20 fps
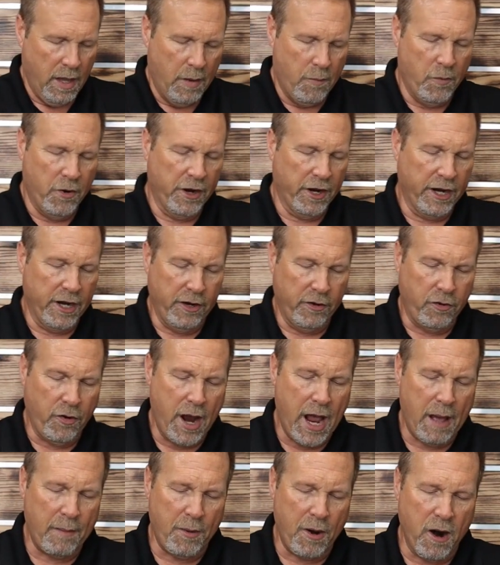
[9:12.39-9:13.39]
And we're going to
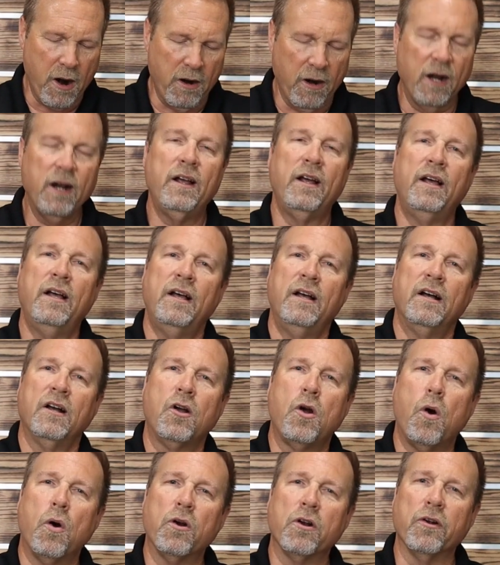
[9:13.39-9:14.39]
grab our
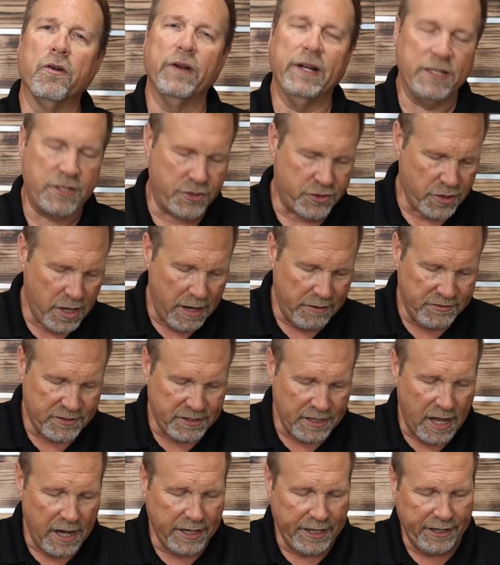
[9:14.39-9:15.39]
1/4 inch drive
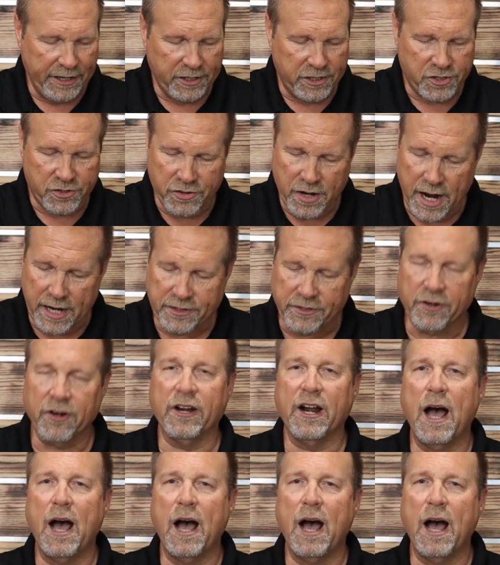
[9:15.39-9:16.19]
socket extractor,